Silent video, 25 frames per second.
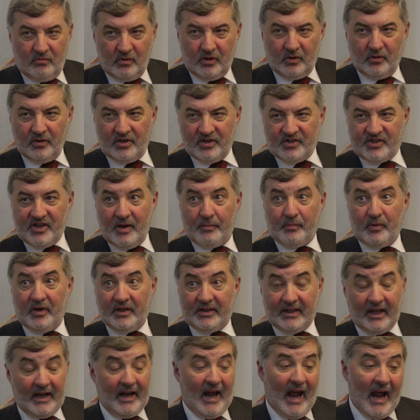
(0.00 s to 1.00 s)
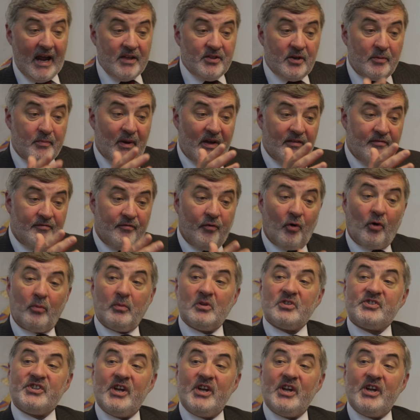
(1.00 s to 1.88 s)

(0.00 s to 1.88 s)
we're going to separate that either by formal